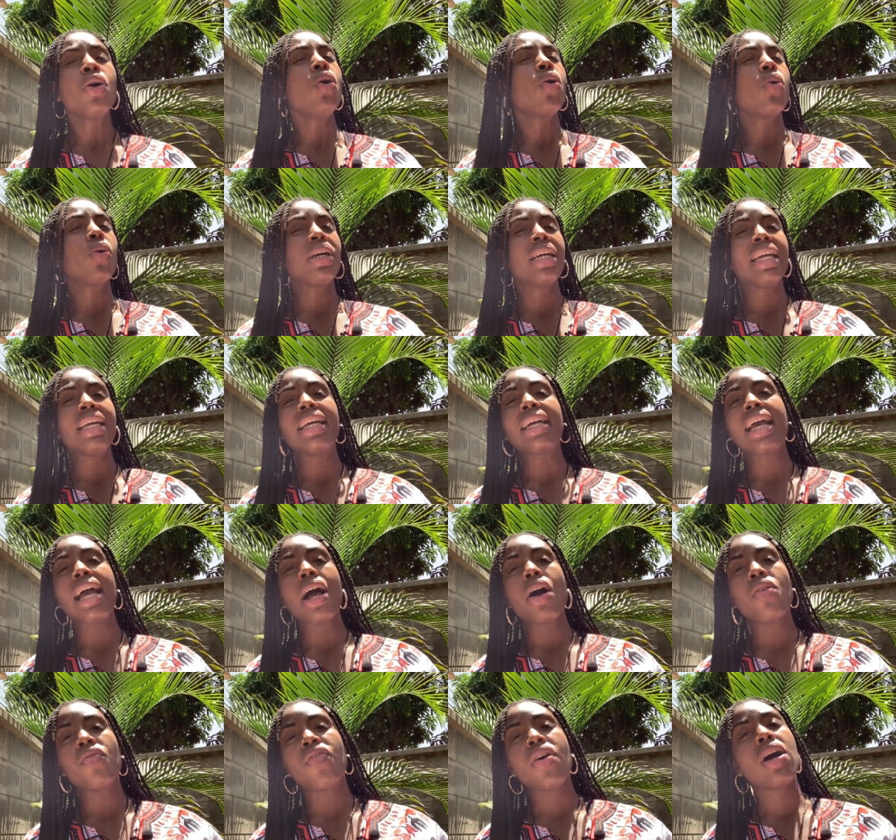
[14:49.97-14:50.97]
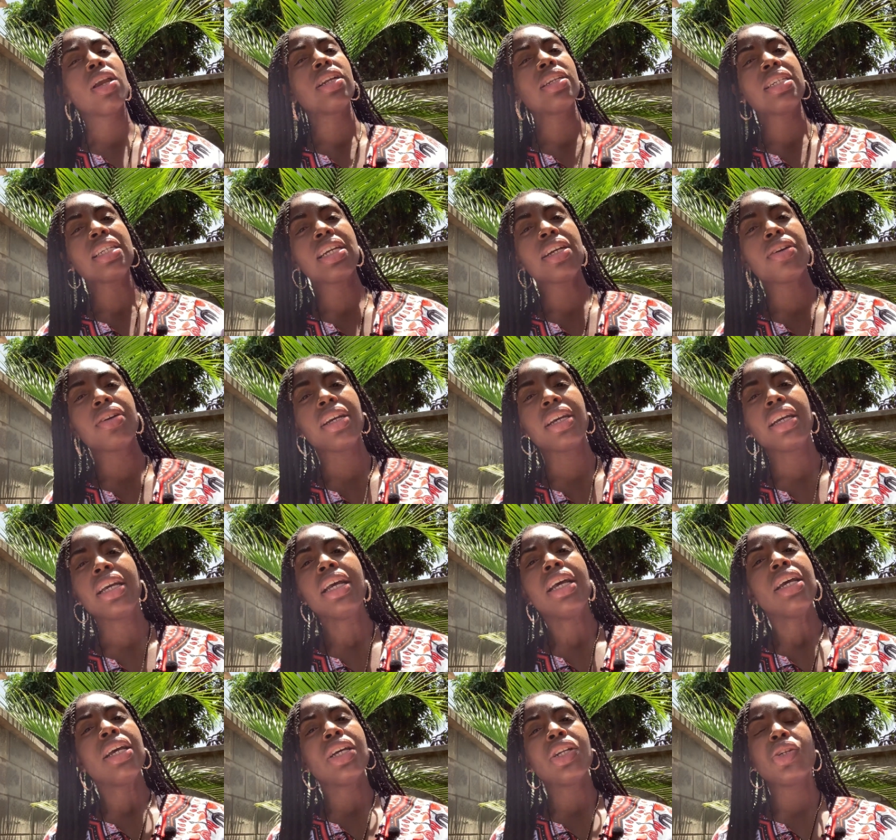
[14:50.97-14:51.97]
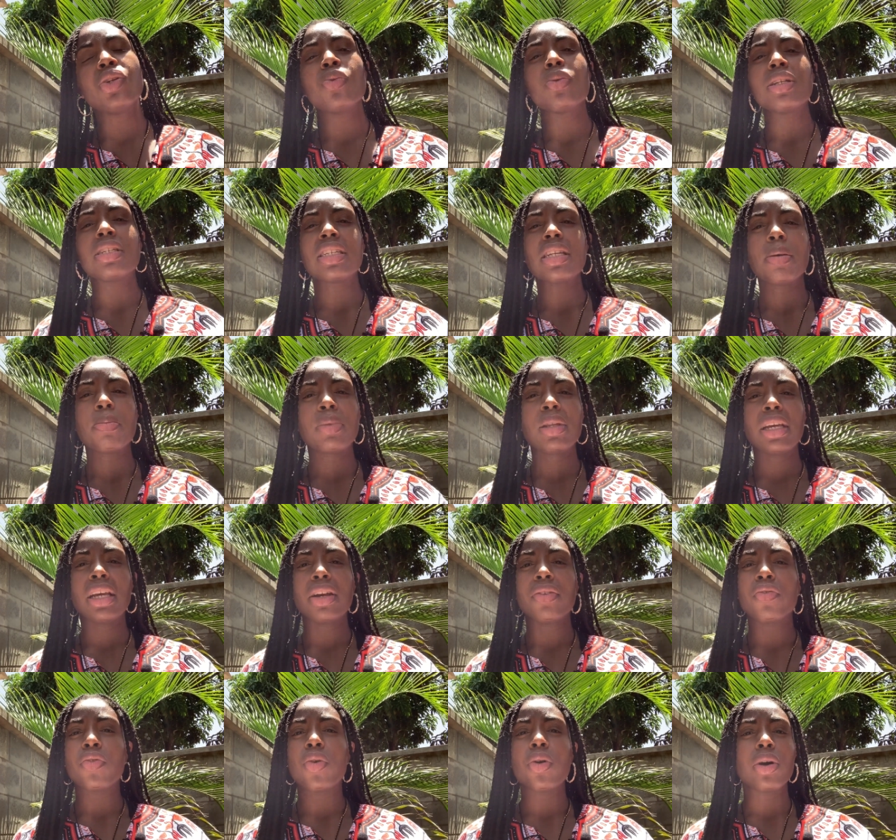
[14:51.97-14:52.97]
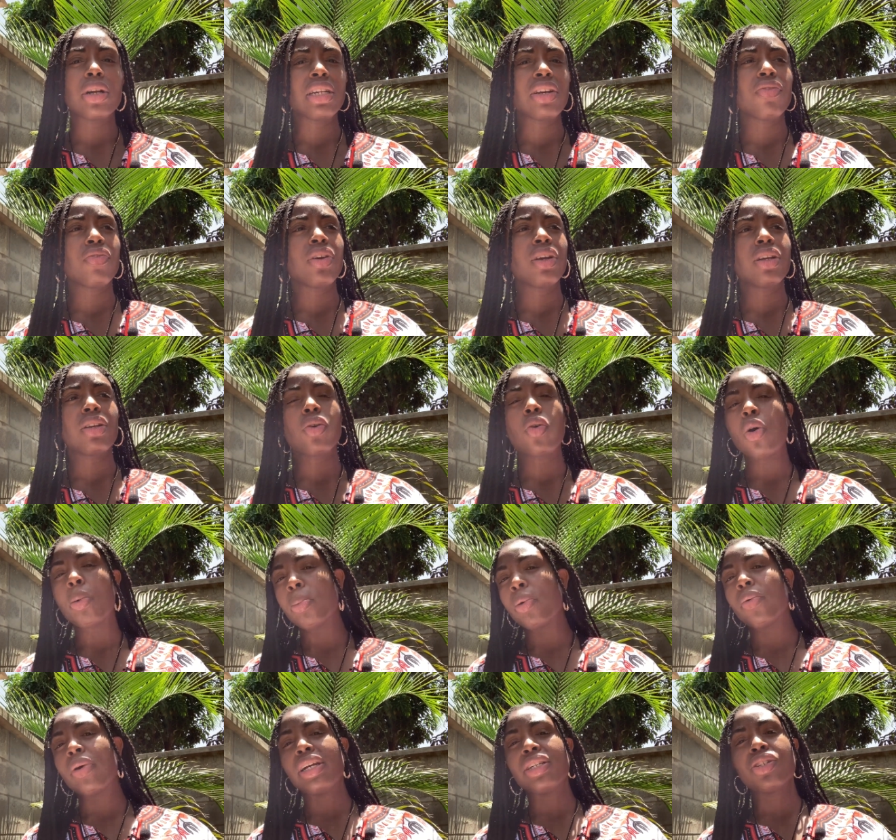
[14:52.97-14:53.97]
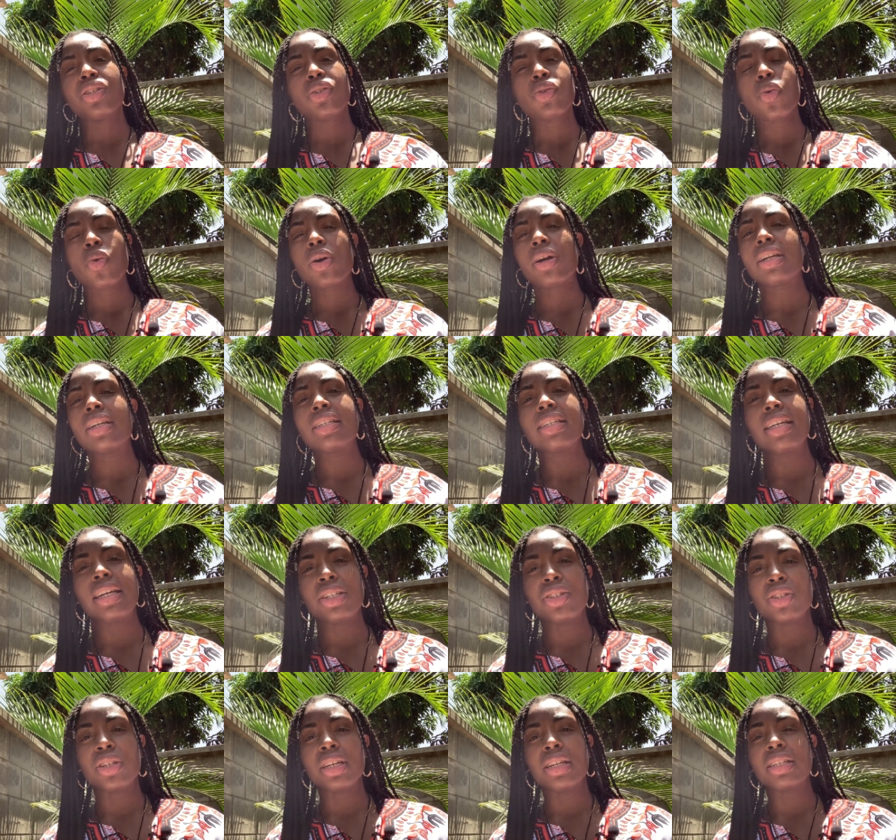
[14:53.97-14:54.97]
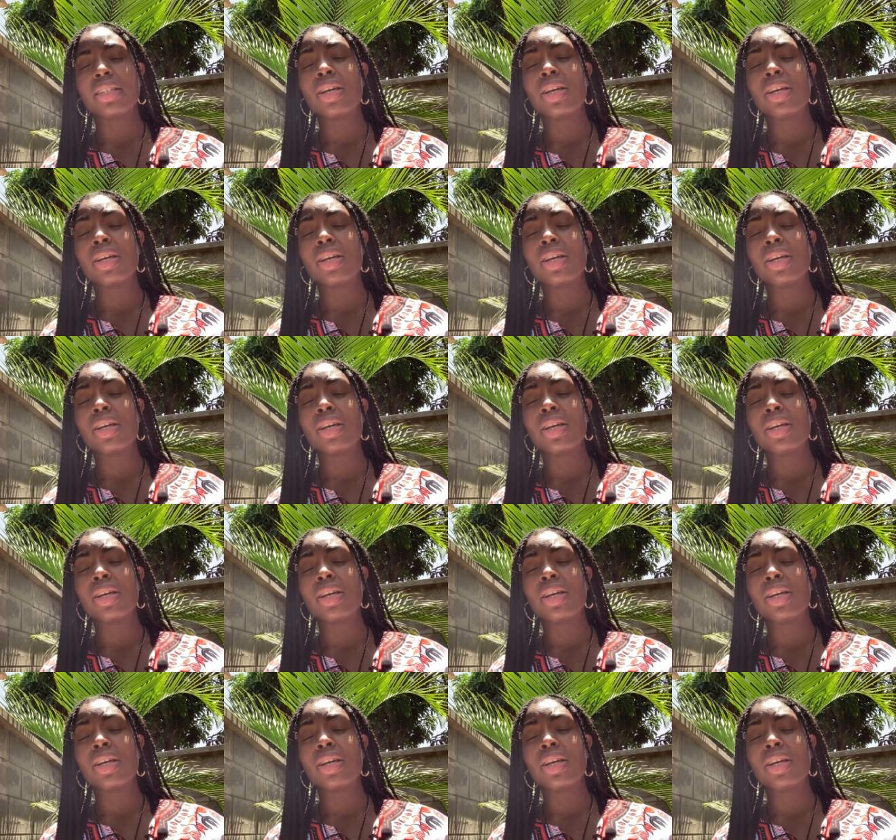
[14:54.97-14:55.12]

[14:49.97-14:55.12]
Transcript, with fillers: or getting out, volunteering, and doing something for different corporations, organizations,